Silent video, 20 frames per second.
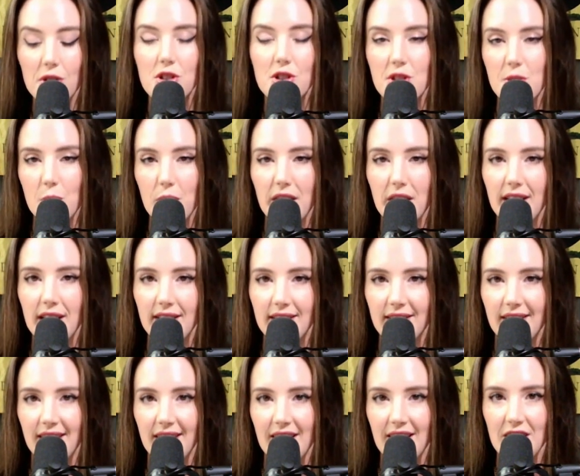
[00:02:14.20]
swing
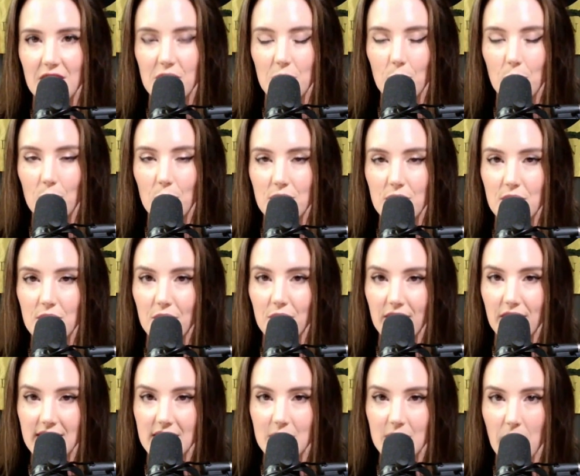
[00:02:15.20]
towards the
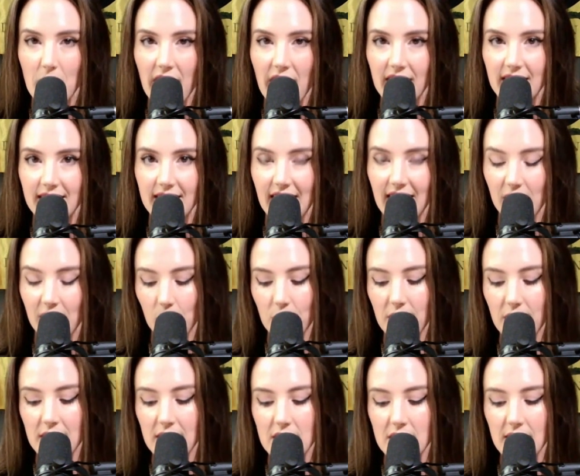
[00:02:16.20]
Greens Party. They're
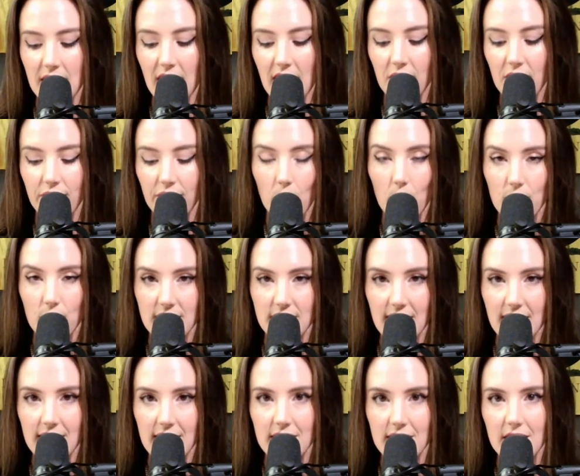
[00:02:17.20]
looking to get 4
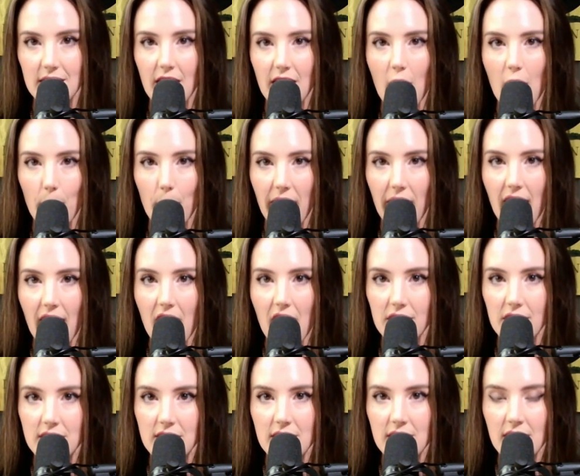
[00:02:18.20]
seats in the upper
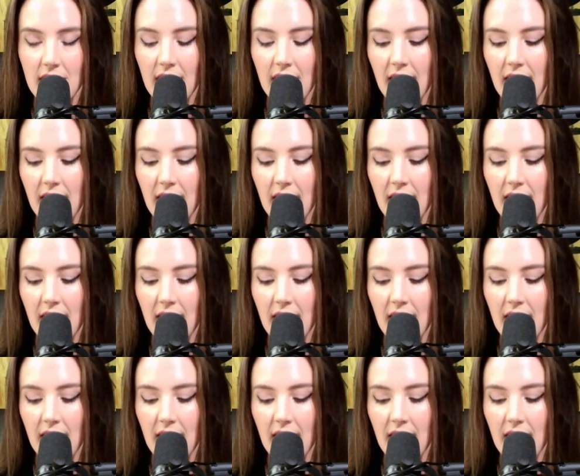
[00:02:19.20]
house.